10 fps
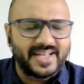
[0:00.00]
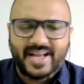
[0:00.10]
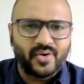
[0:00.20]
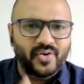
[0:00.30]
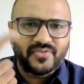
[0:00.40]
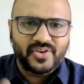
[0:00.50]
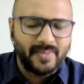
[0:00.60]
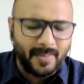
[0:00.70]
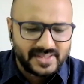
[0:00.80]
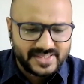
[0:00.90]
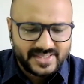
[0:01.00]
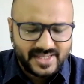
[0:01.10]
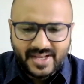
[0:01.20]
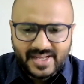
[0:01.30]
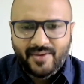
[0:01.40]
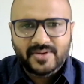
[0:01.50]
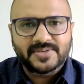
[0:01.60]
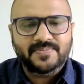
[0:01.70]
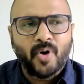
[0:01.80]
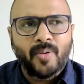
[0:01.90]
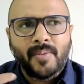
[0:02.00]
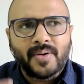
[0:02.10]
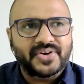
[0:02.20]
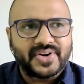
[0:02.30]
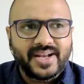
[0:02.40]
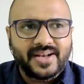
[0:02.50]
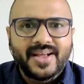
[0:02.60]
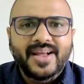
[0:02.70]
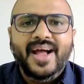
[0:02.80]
I don't know if you remember this, there was a poem about a train.